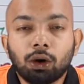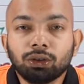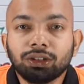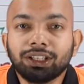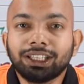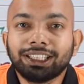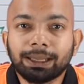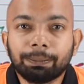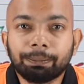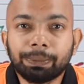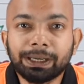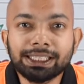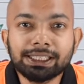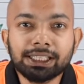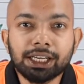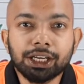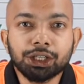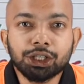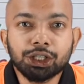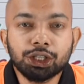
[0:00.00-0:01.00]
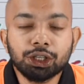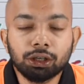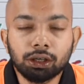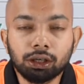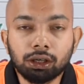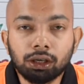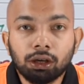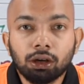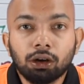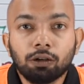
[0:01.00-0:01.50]
out the
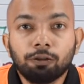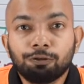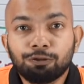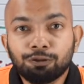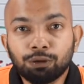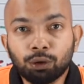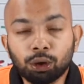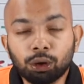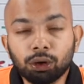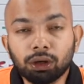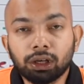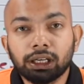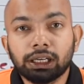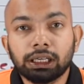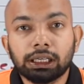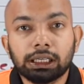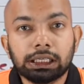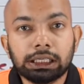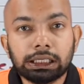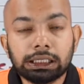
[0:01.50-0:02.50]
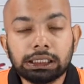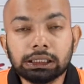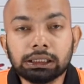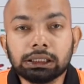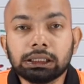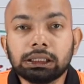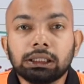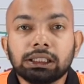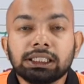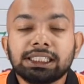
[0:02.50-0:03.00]
depreciation for
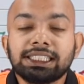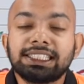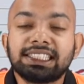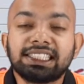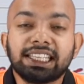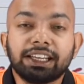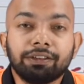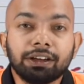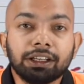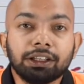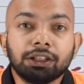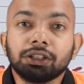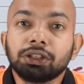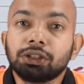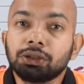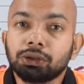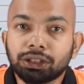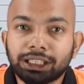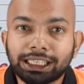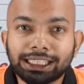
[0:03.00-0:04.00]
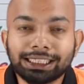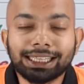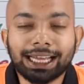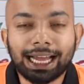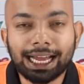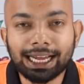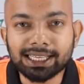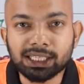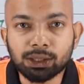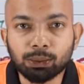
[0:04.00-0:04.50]
year 7th to 10th
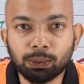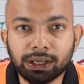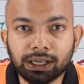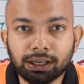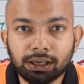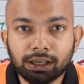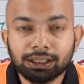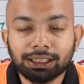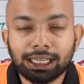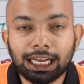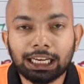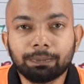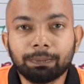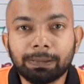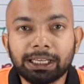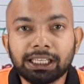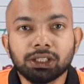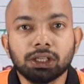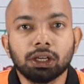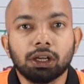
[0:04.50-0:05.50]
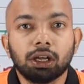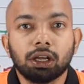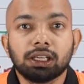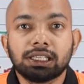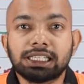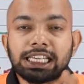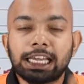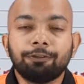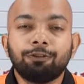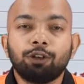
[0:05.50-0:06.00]
as well. That means
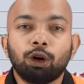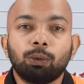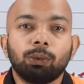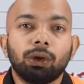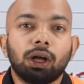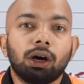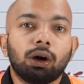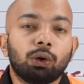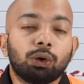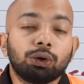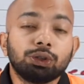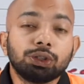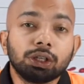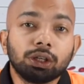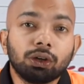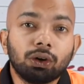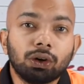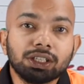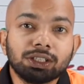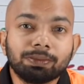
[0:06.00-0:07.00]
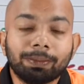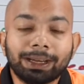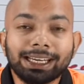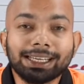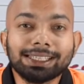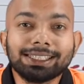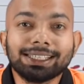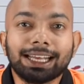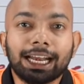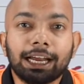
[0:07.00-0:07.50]
same formula, original cost
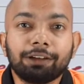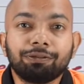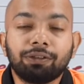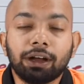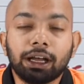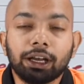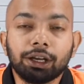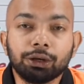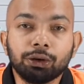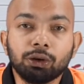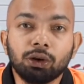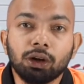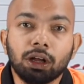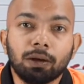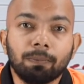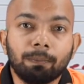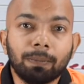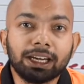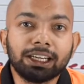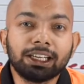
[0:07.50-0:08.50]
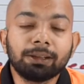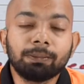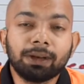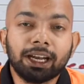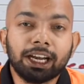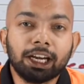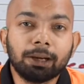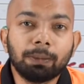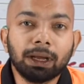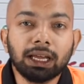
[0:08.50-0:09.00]
minus scrap value
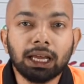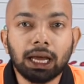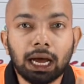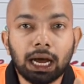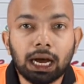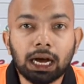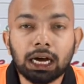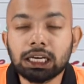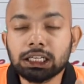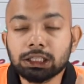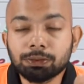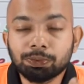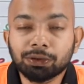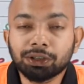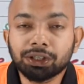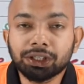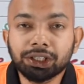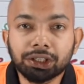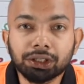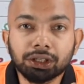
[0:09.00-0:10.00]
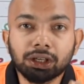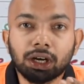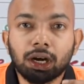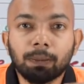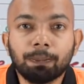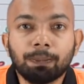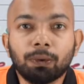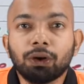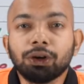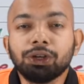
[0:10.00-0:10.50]
multiplied by hours per year
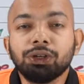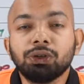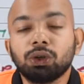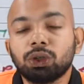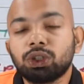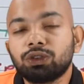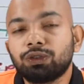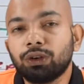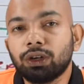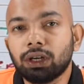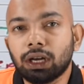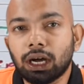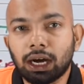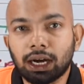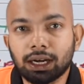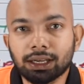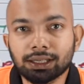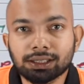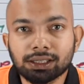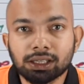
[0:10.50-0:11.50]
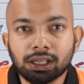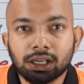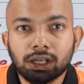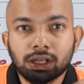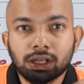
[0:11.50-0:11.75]
upon useful hours.